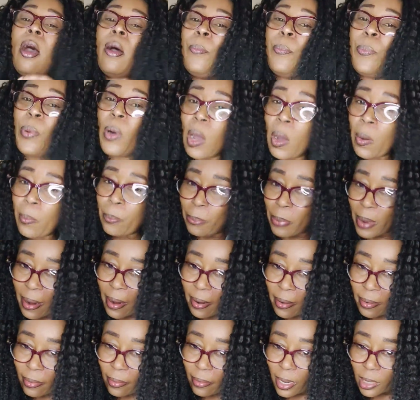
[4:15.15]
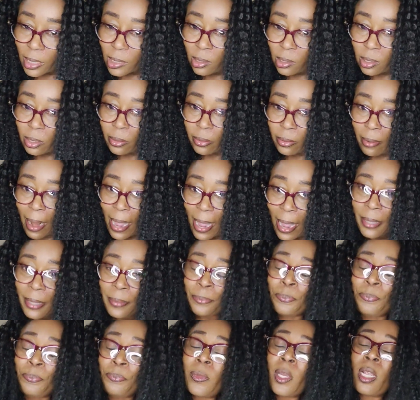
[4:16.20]
poor background, right?
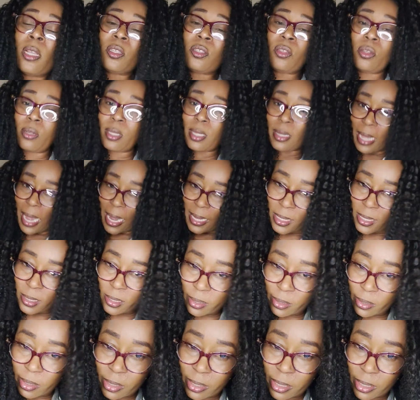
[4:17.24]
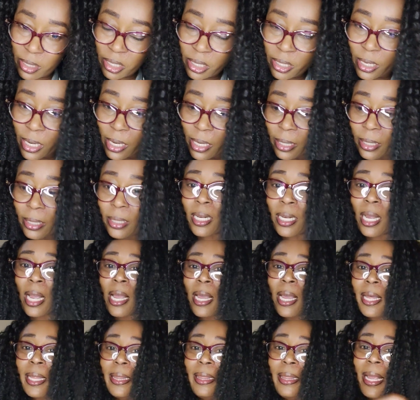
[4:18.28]
So that is another challenge.
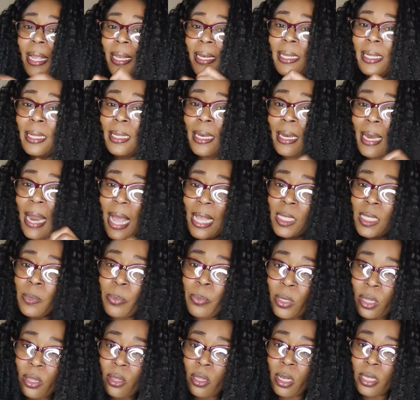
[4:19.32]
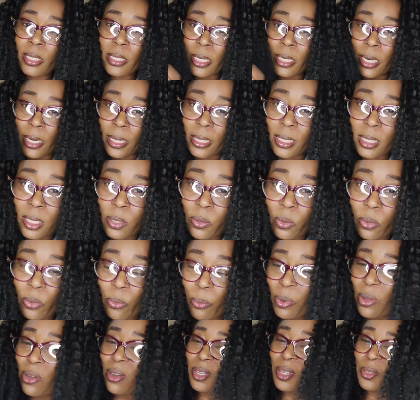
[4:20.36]
Then the last but not the least,
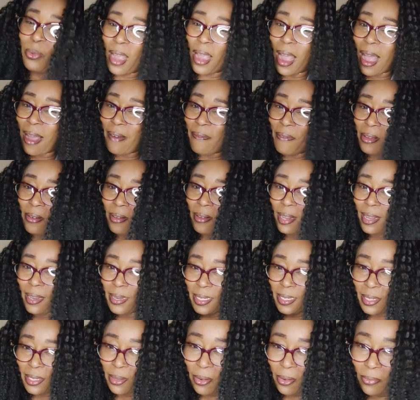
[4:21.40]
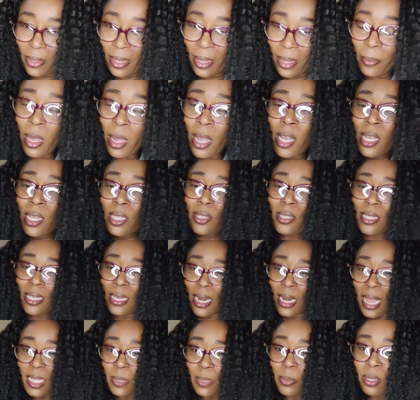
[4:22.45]
because we have a whole list of them, so the
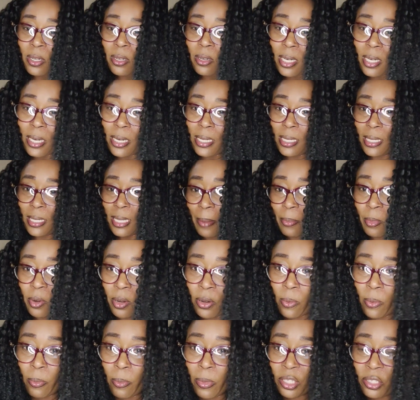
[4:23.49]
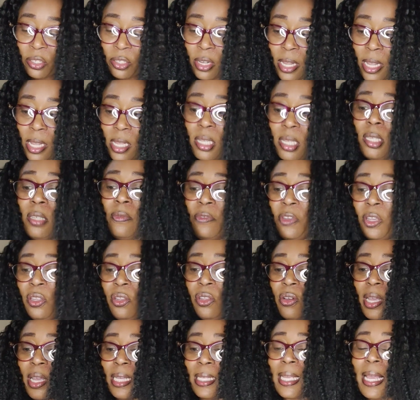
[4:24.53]
last but not the least I'm going to mention in this
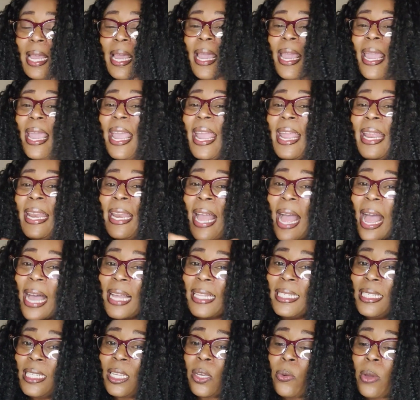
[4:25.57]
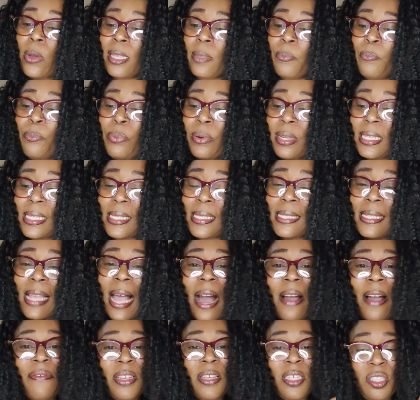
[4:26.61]
video is inadequate
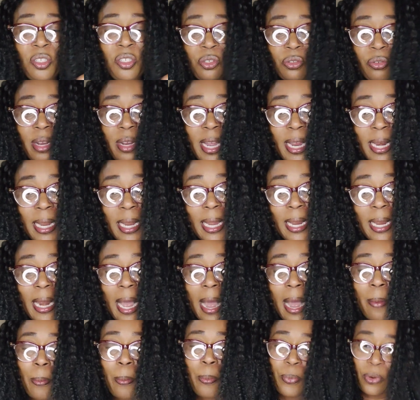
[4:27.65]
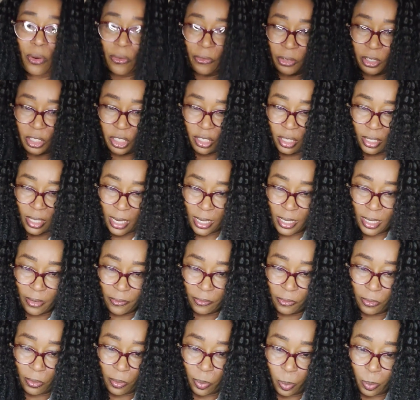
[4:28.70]
pre-service training and professional
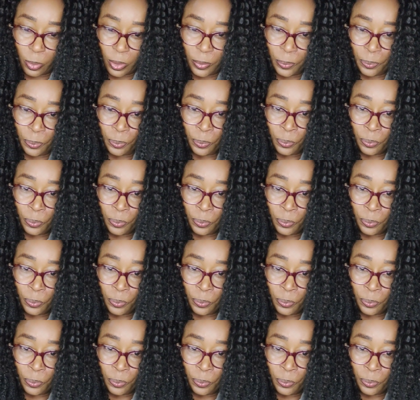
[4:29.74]
development